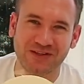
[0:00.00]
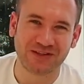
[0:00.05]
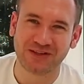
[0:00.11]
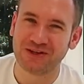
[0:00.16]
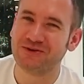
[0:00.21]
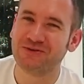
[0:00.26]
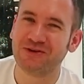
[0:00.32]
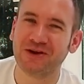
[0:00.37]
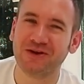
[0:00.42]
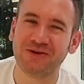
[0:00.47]
the
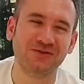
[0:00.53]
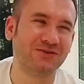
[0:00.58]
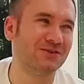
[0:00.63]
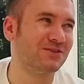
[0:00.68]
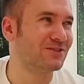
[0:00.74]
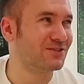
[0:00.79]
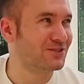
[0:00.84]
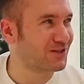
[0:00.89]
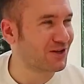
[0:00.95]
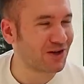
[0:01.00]
Loco that
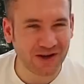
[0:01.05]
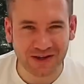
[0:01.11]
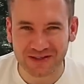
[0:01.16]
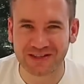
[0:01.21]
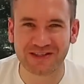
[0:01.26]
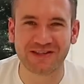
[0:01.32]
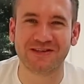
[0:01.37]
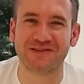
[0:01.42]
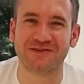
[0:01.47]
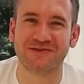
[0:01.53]

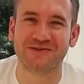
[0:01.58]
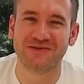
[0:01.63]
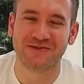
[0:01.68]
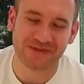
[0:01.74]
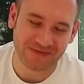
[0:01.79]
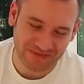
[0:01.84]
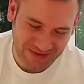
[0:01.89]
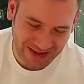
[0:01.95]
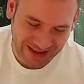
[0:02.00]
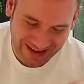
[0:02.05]
started it
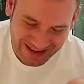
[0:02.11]
all.